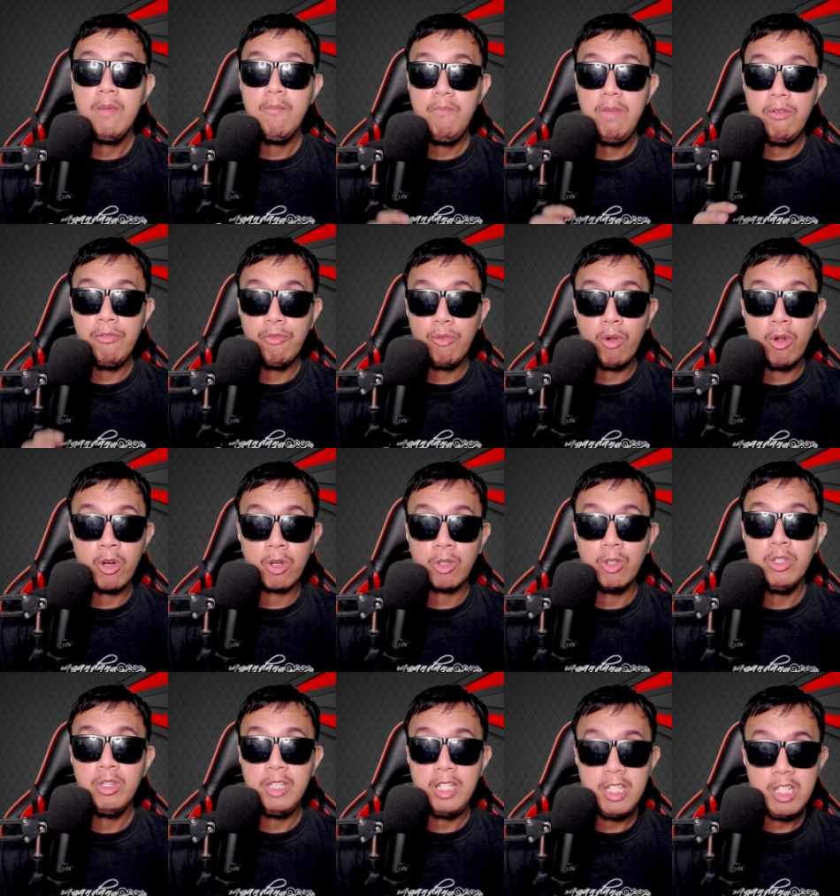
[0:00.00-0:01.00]
before
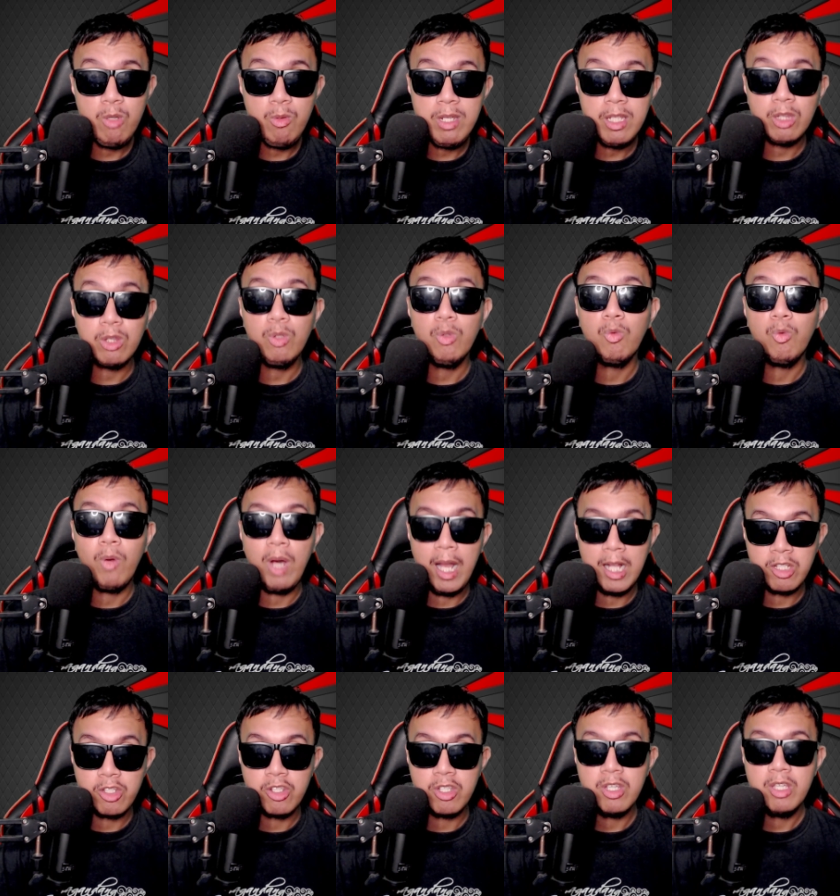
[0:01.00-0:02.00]
continuing to
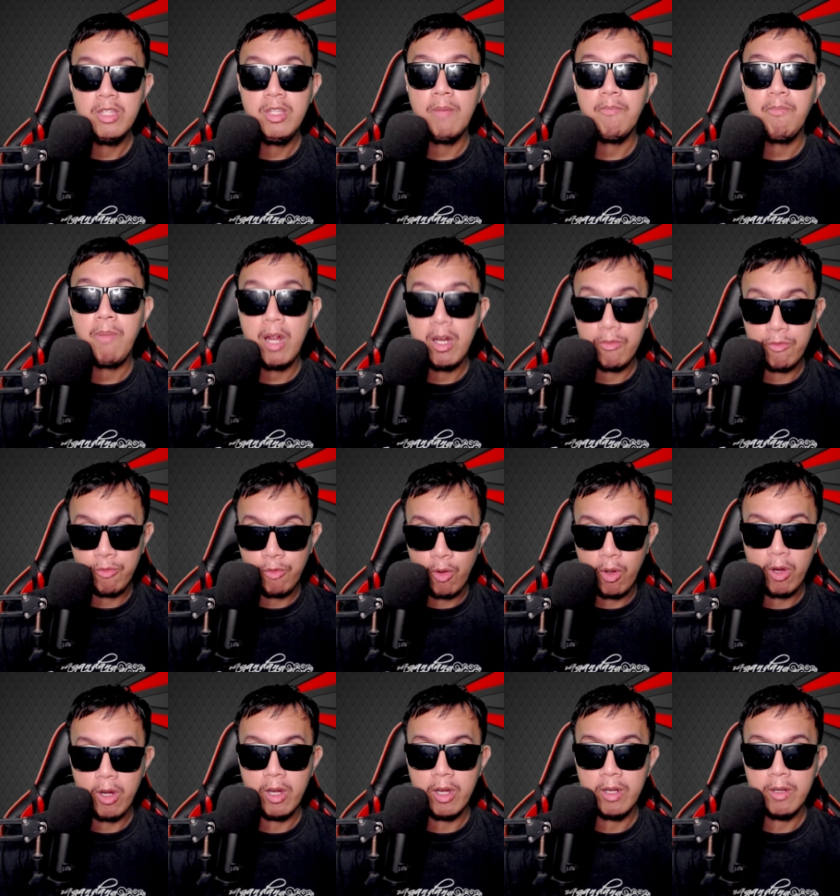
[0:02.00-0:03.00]
watch the part
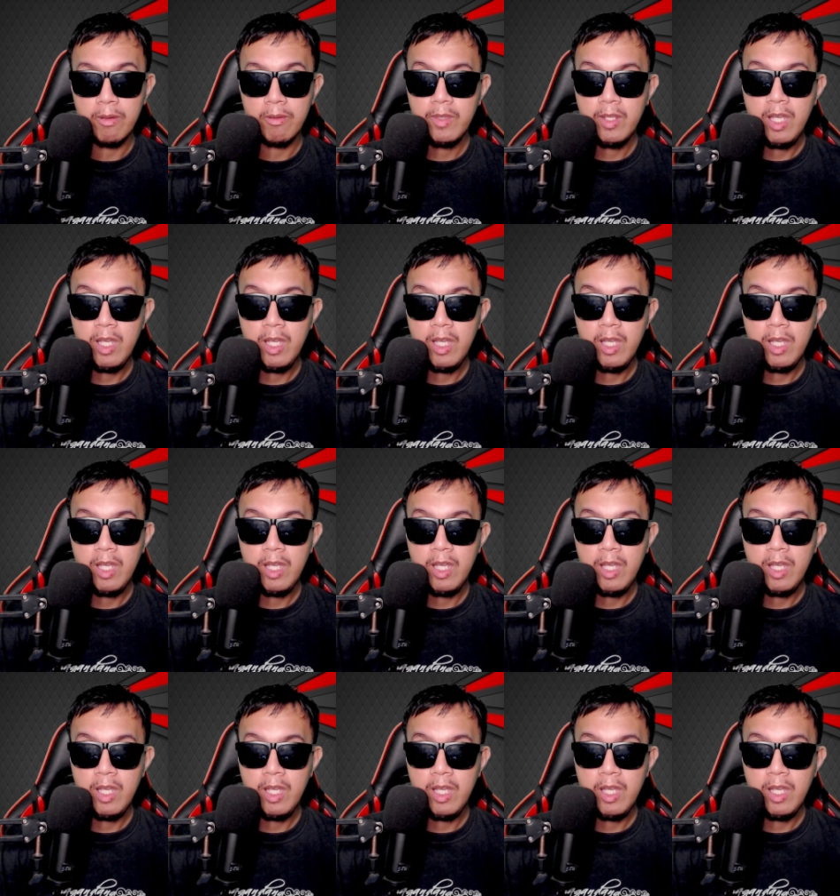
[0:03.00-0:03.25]
four.